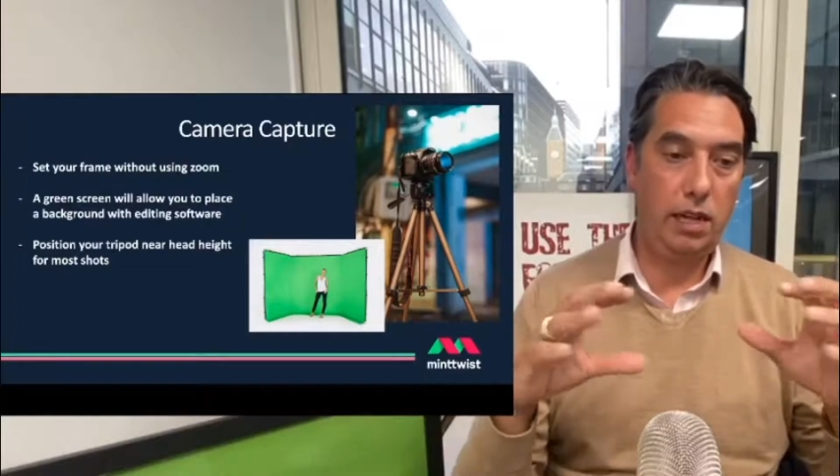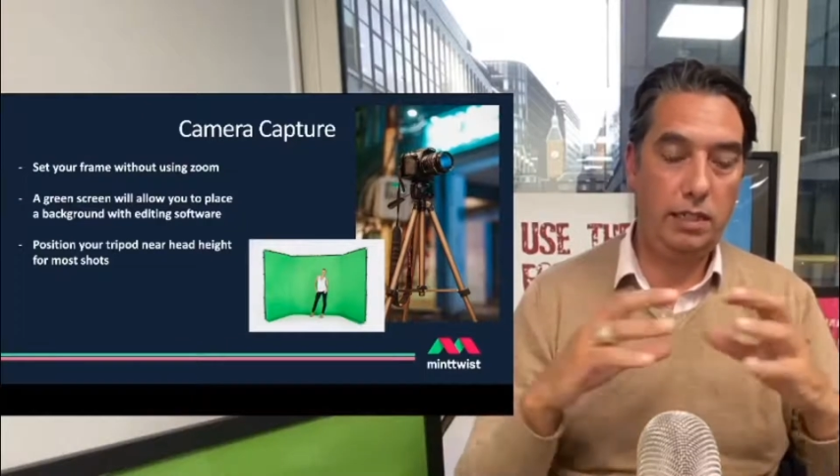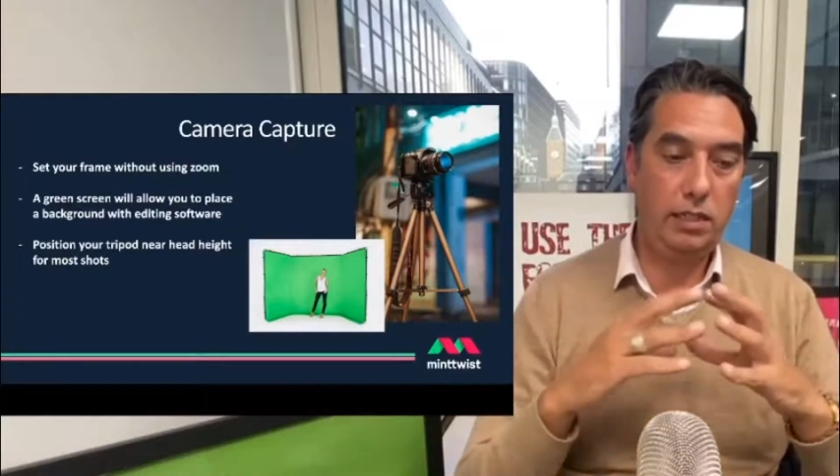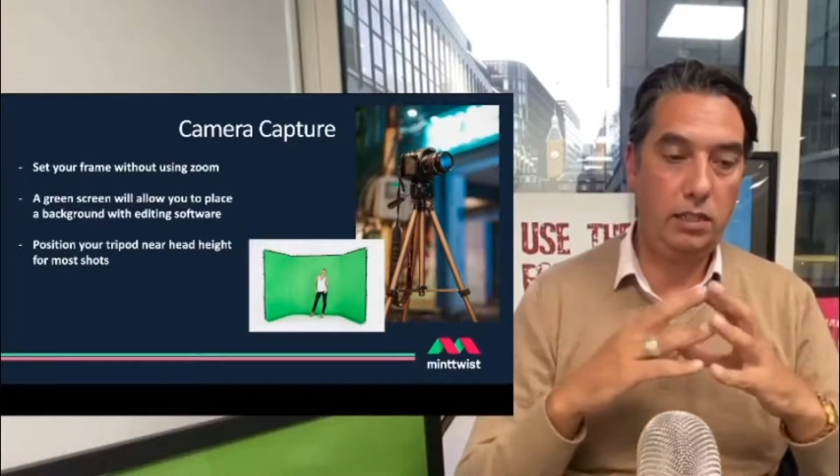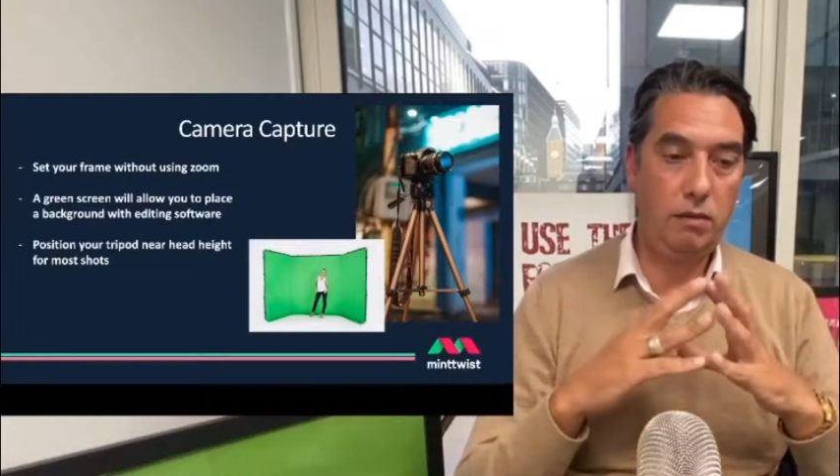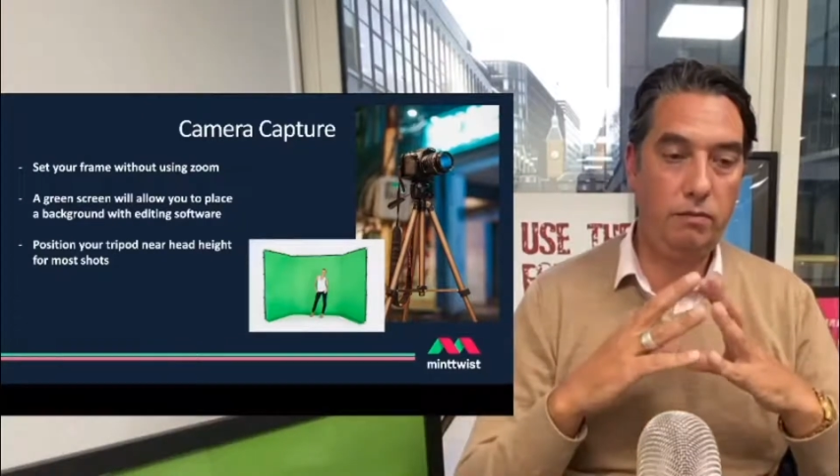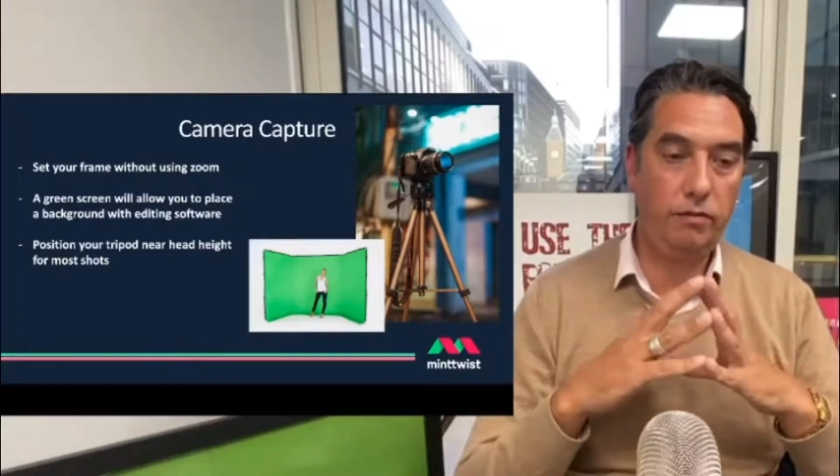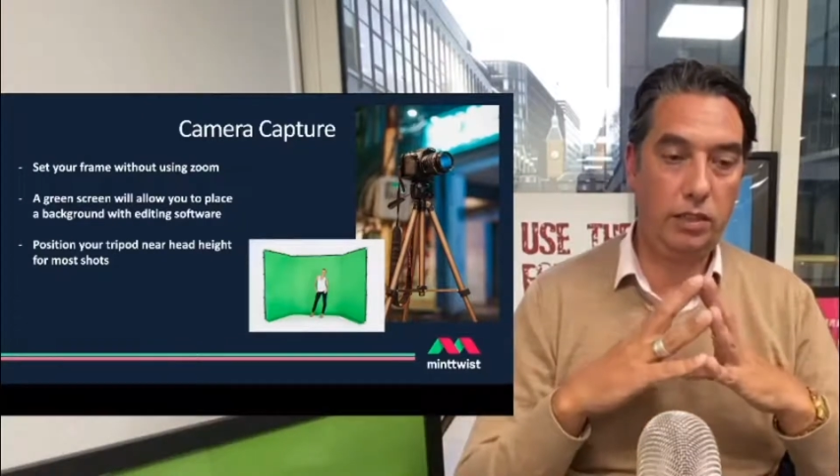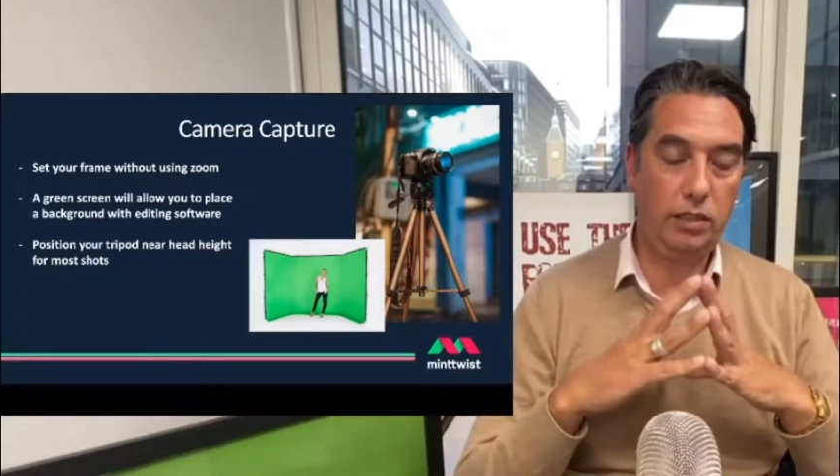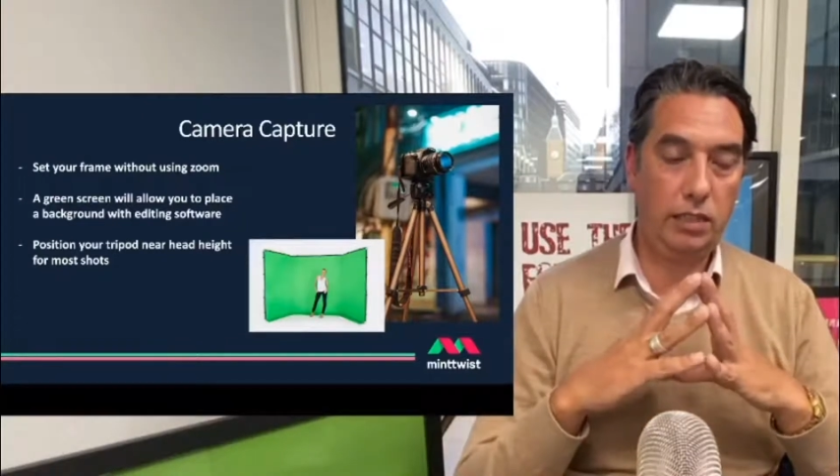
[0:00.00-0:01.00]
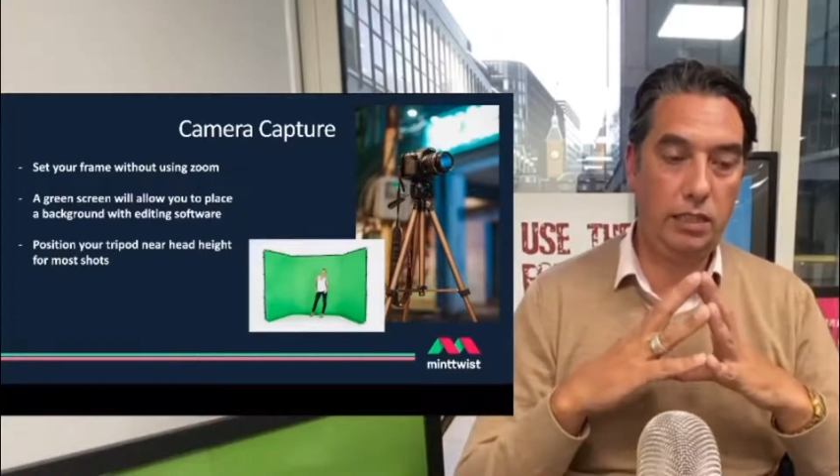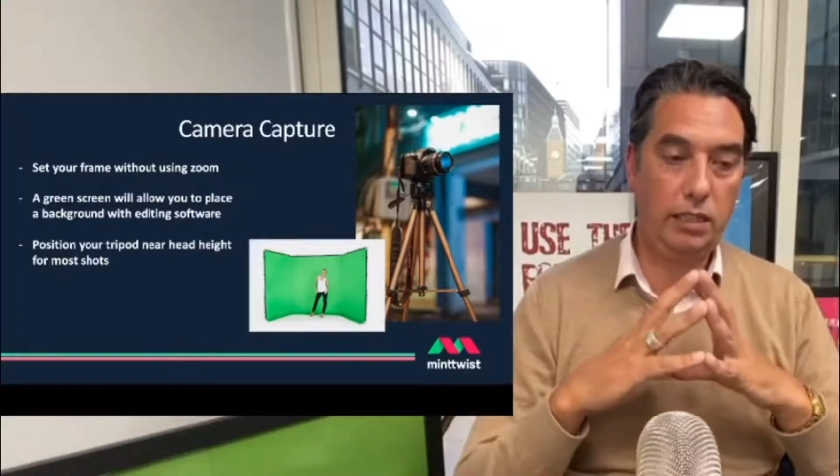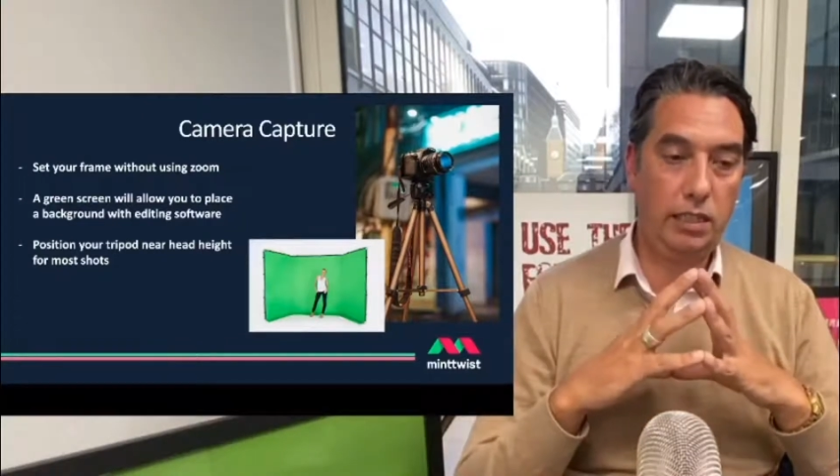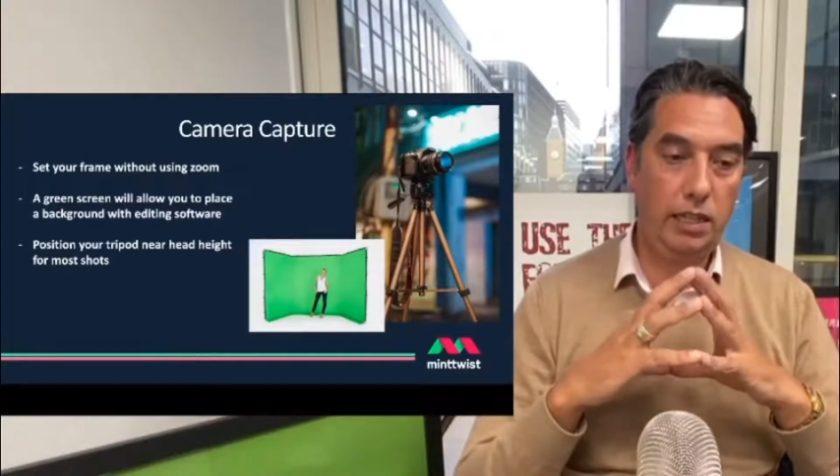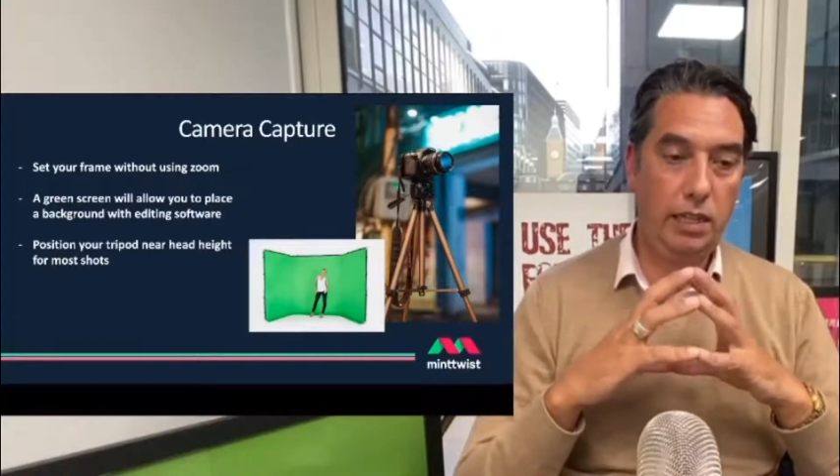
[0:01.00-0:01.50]
any zoom
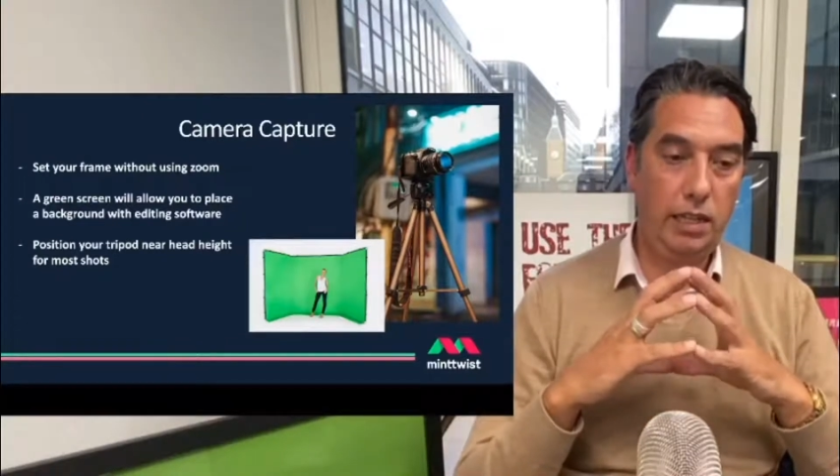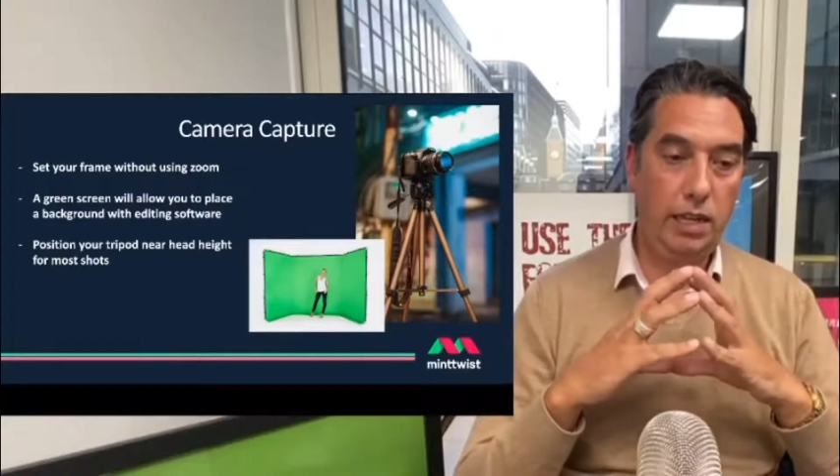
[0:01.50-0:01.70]
functionality.